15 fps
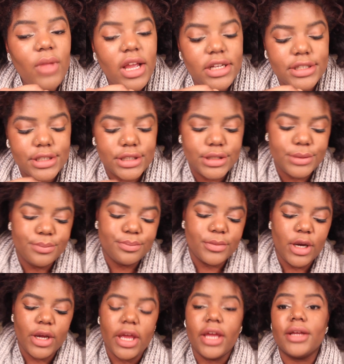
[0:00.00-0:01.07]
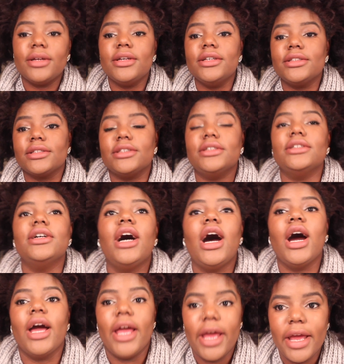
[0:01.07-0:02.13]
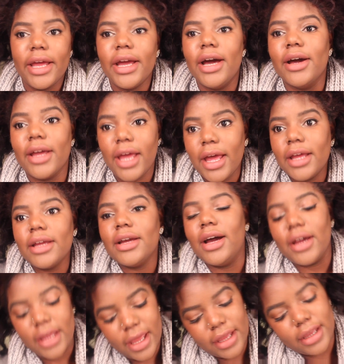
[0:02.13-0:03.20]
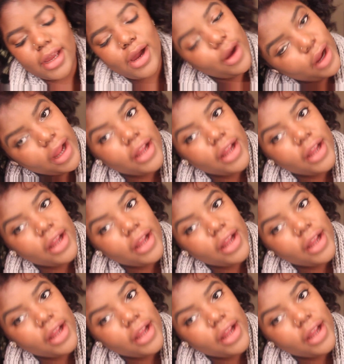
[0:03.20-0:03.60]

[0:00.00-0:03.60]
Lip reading: it's good. Okay, it's good. Okay.